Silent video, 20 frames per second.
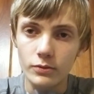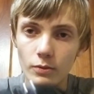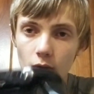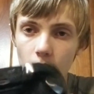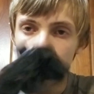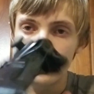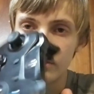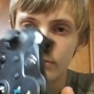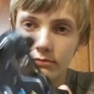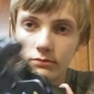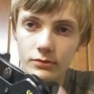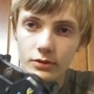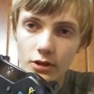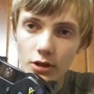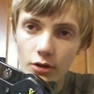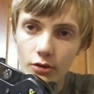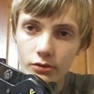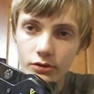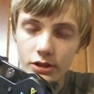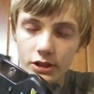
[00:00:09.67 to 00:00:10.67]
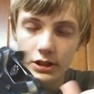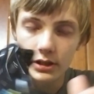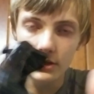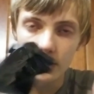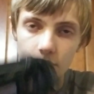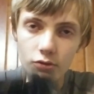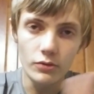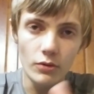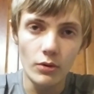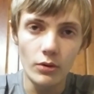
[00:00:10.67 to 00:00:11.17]
One OG
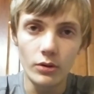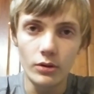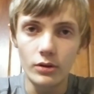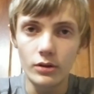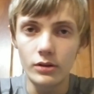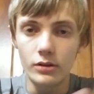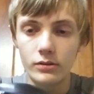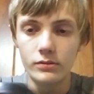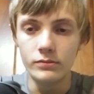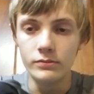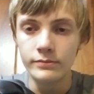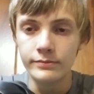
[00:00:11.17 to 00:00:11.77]
controller,